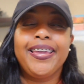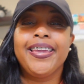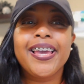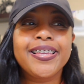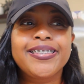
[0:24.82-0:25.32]

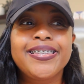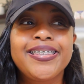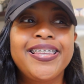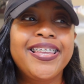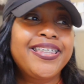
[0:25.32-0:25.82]

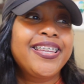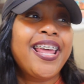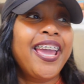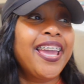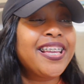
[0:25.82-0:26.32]
Yes,
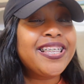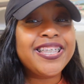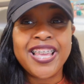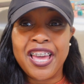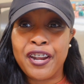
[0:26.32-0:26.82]
today is
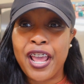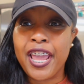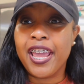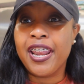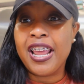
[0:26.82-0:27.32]

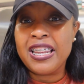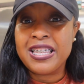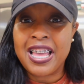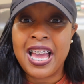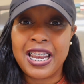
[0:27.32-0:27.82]
Saturday and I
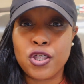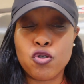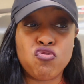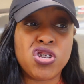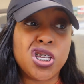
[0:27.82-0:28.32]
decided
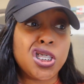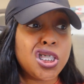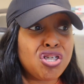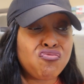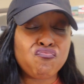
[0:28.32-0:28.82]
to
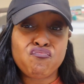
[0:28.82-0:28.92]
just